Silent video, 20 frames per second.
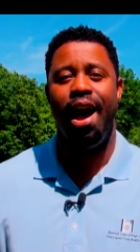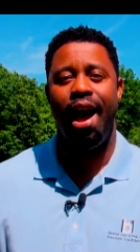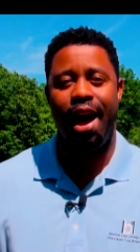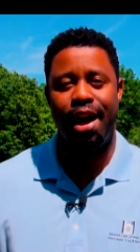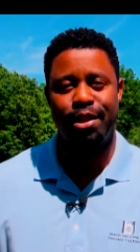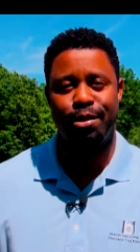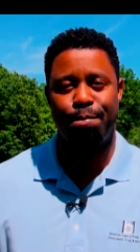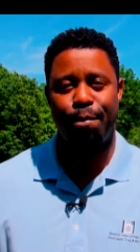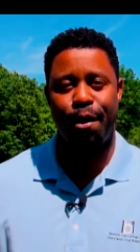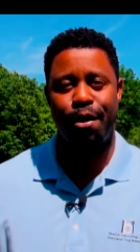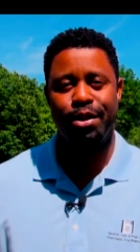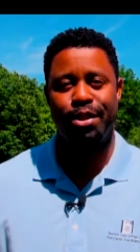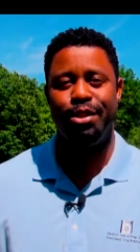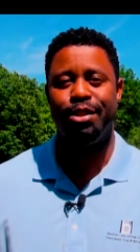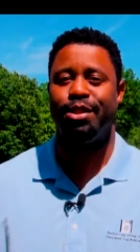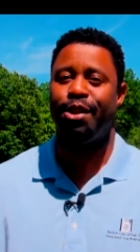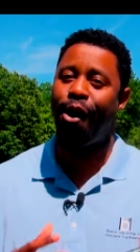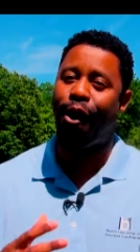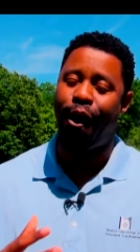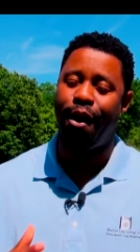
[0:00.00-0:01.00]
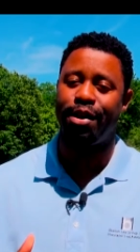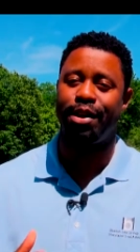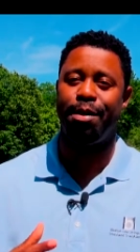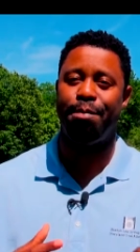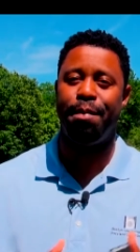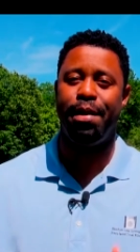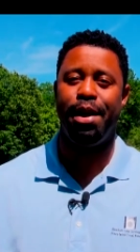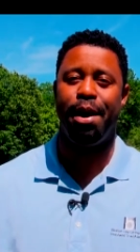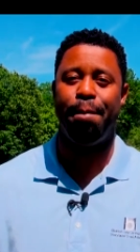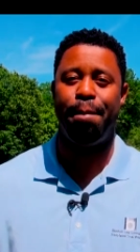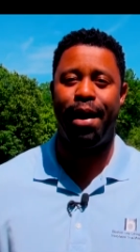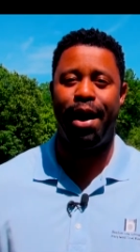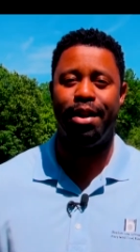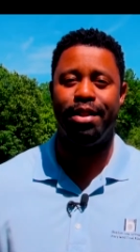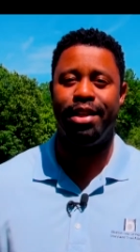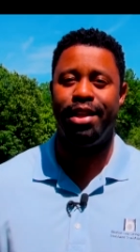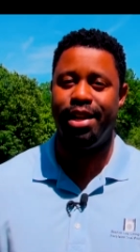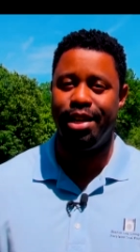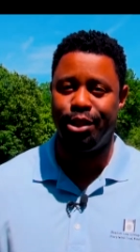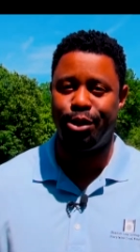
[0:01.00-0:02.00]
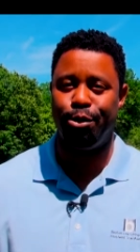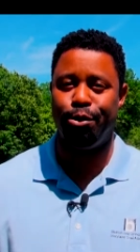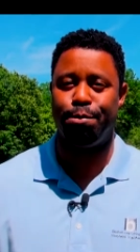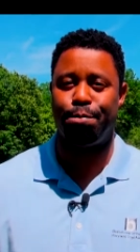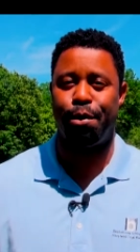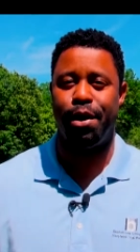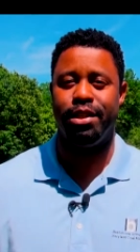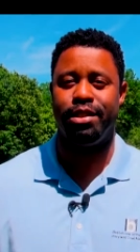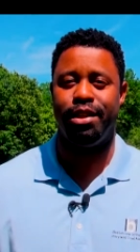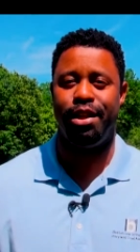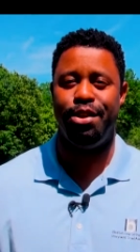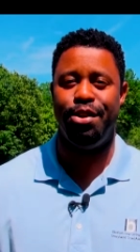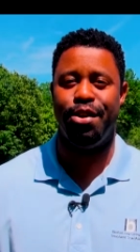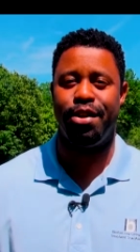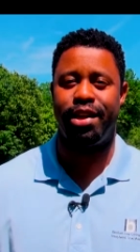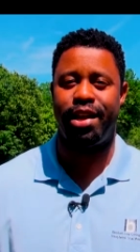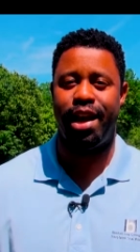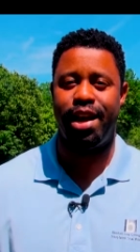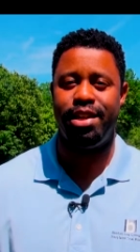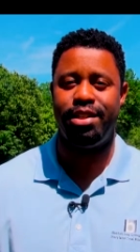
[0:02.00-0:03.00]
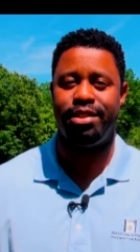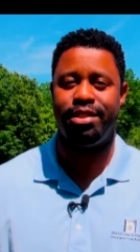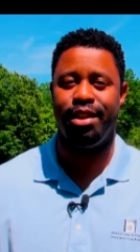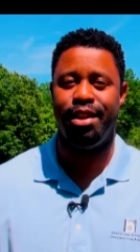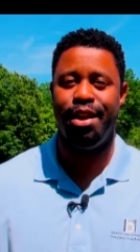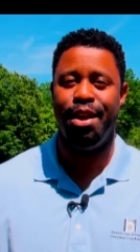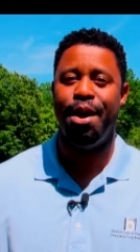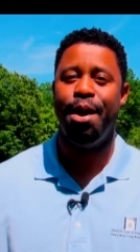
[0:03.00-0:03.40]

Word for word: expert to talk to me about the issues present in your case?